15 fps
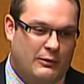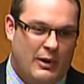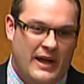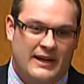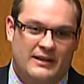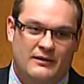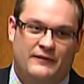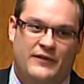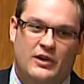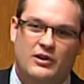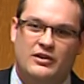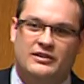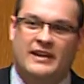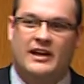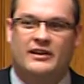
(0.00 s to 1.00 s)
quite
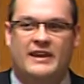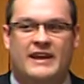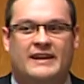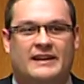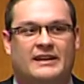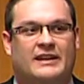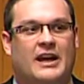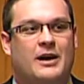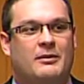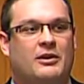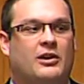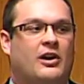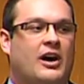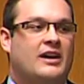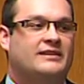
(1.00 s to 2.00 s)
confused how they can come
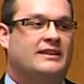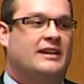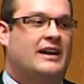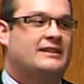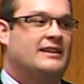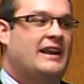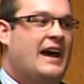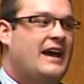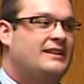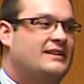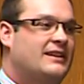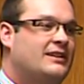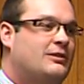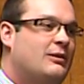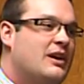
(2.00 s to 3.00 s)
across with us and ask
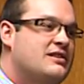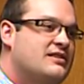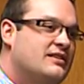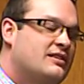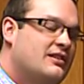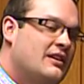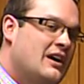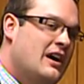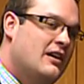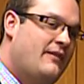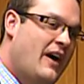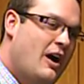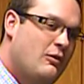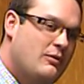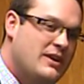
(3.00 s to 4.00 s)
us questions of
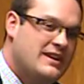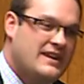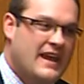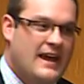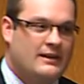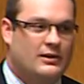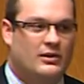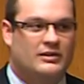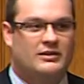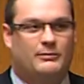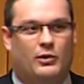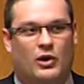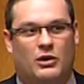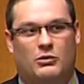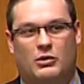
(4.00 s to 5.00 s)
how we don't
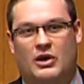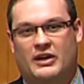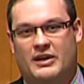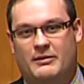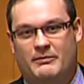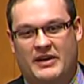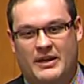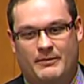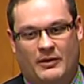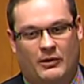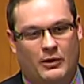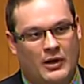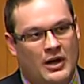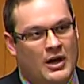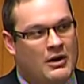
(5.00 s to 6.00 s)
support working people.
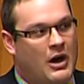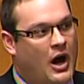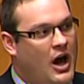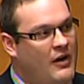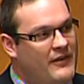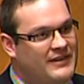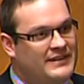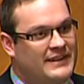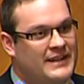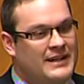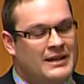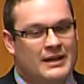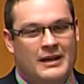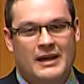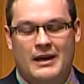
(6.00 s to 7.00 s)
Obviously,
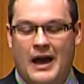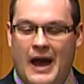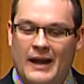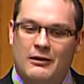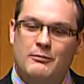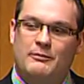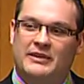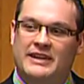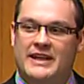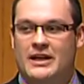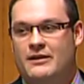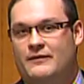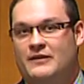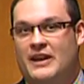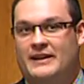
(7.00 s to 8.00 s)
I don't
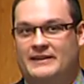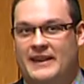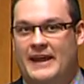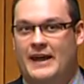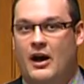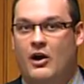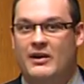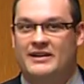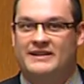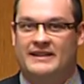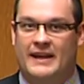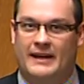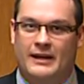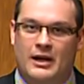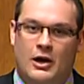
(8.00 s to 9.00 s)
believe, like they always
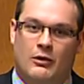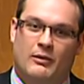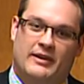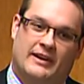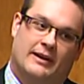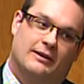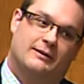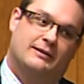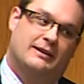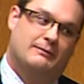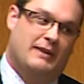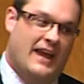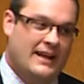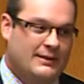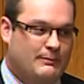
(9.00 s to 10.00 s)
say, when there's
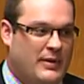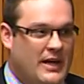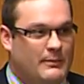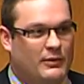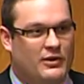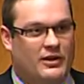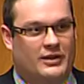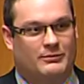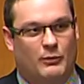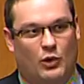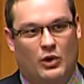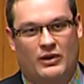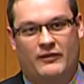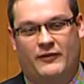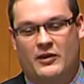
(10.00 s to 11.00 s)
less people, there's
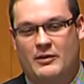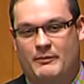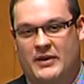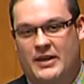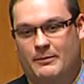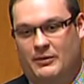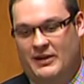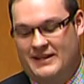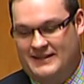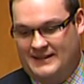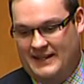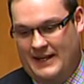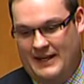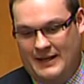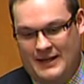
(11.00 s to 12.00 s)
more for the people that
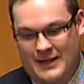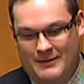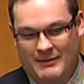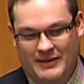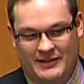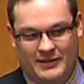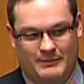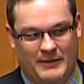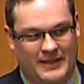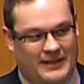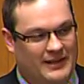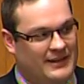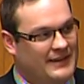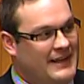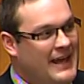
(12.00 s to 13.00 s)
stay. Mr.
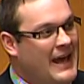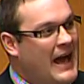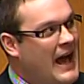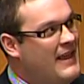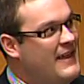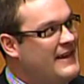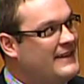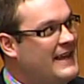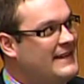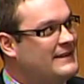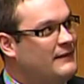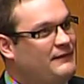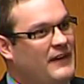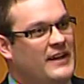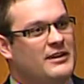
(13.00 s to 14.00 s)
Speaker, I think that
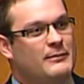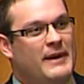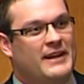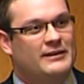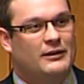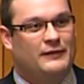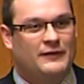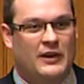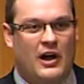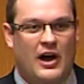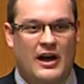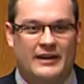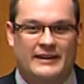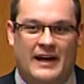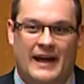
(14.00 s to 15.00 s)
the fundamental
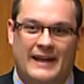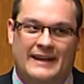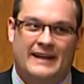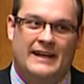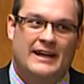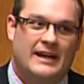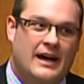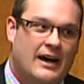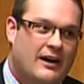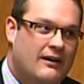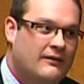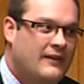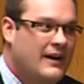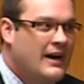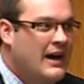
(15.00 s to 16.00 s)
flaw in the idea
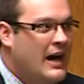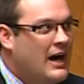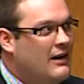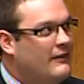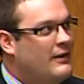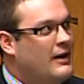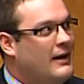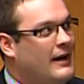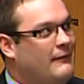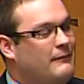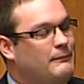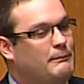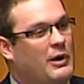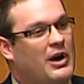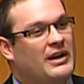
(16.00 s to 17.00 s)
of
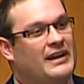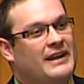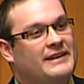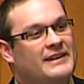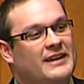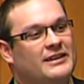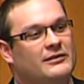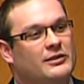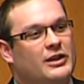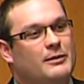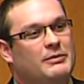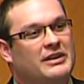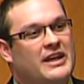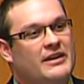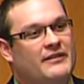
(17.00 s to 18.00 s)
a party that doesn't really
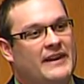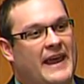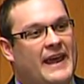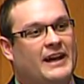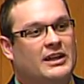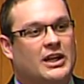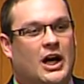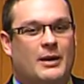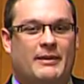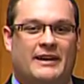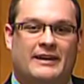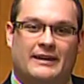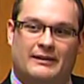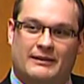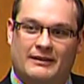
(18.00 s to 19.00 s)
believe in economic
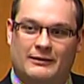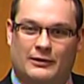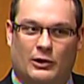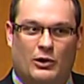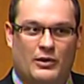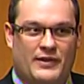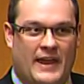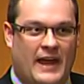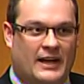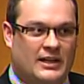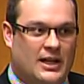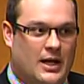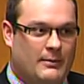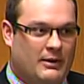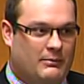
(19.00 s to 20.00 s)
growth,
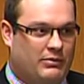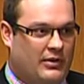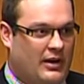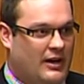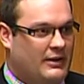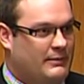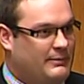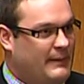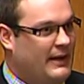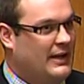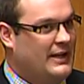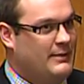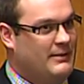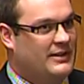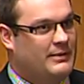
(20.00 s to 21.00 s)
economic
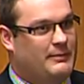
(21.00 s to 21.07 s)
prosperity, Mr.